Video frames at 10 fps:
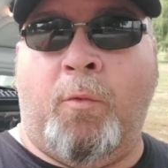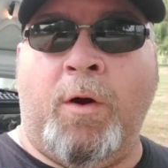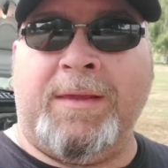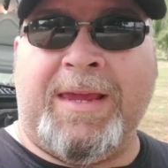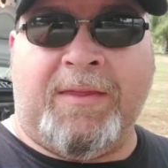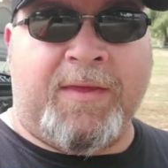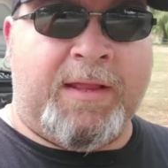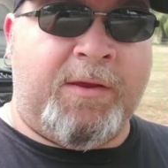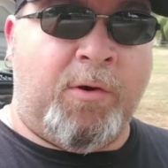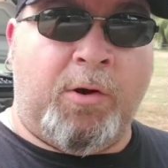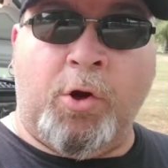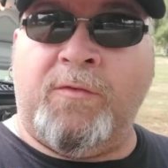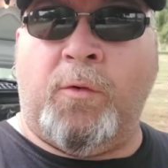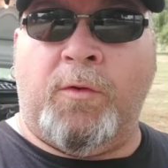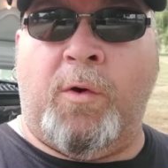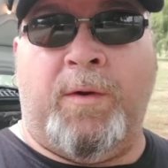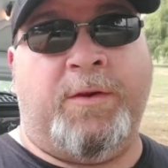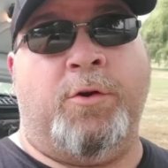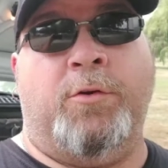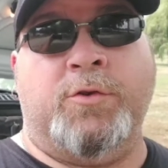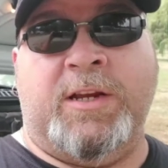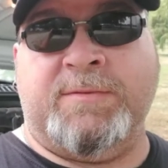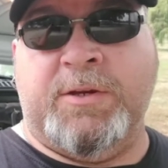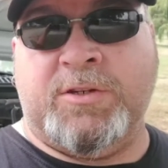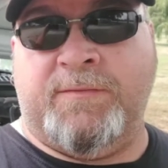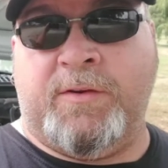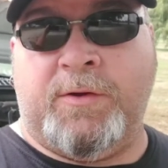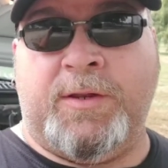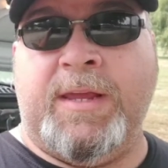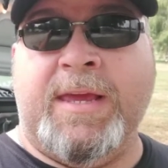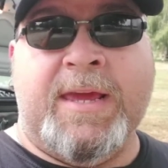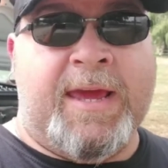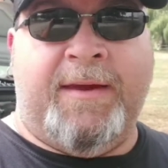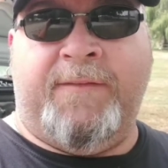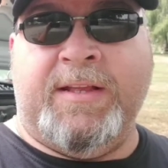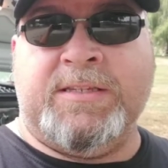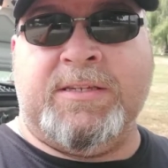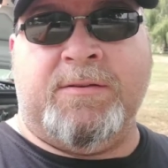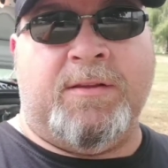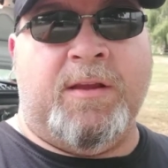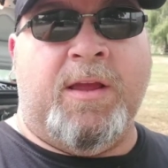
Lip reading: One key thing you want to look for though in your transmission fluid, if it's